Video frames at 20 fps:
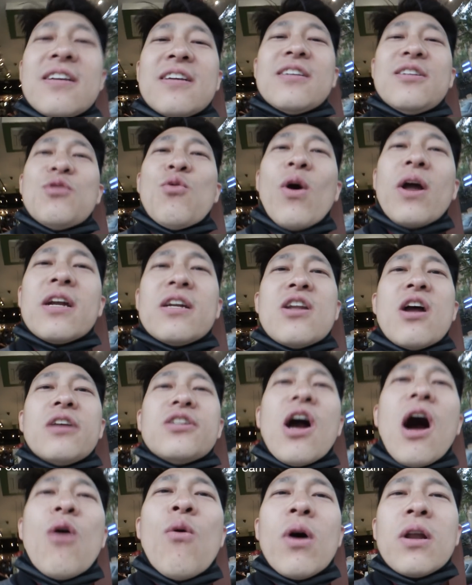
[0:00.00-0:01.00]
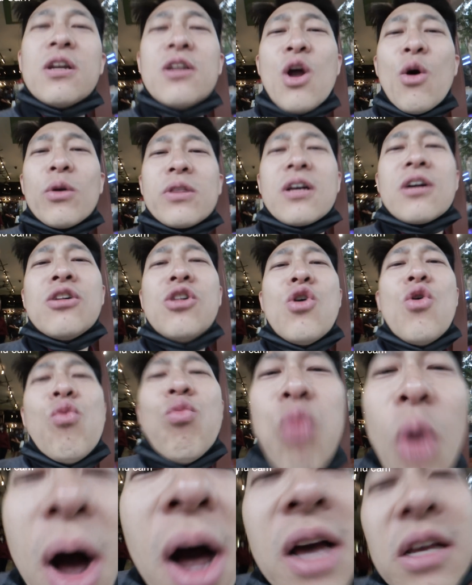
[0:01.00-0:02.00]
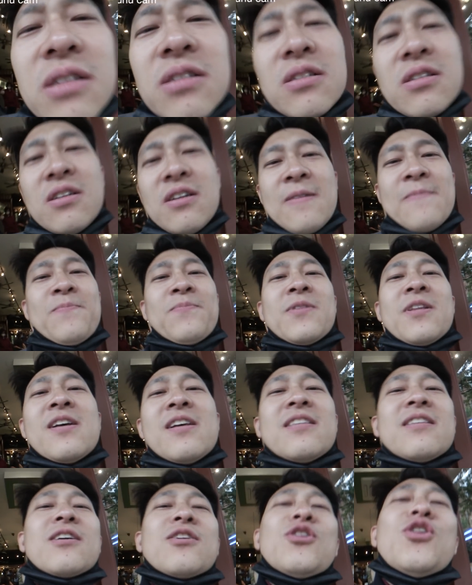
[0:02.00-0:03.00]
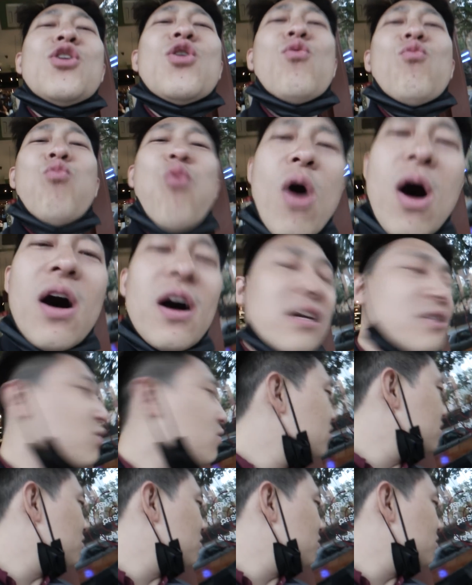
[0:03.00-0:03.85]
You wanna know, y'all want to know what the clue was? The clue was...